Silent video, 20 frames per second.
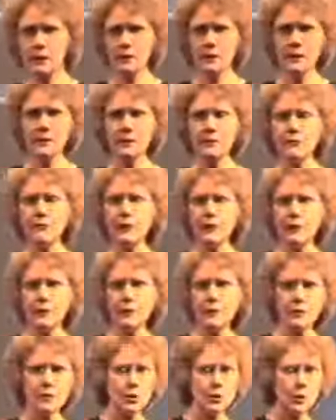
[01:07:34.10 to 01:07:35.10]
they
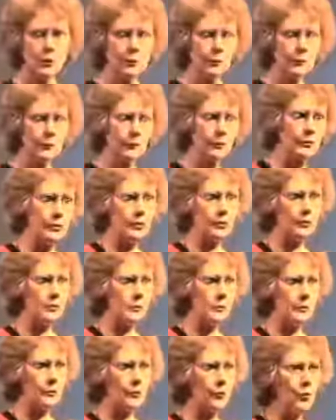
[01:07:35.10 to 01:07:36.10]
developed these year be
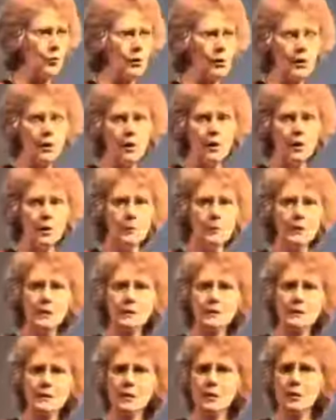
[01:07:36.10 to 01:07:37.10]
years before
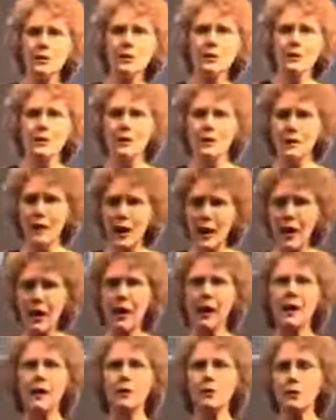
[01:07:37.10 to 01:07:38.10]
because they're
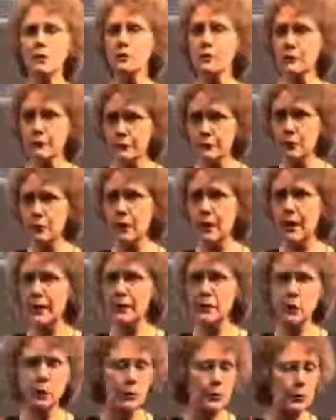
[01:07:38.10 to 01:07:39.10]
high free
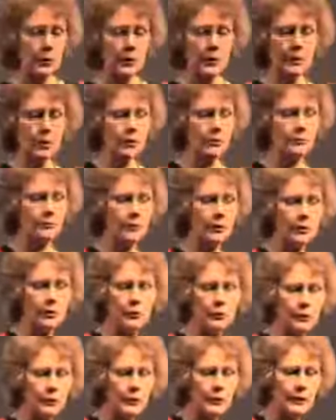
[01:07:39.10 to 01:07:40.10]
radical production
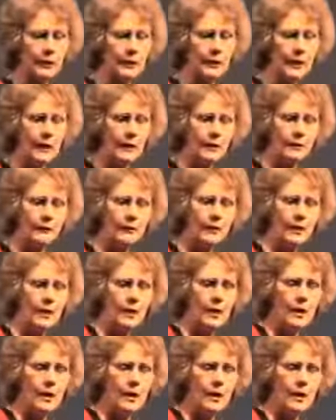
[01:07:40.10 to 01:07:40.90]
very early in life.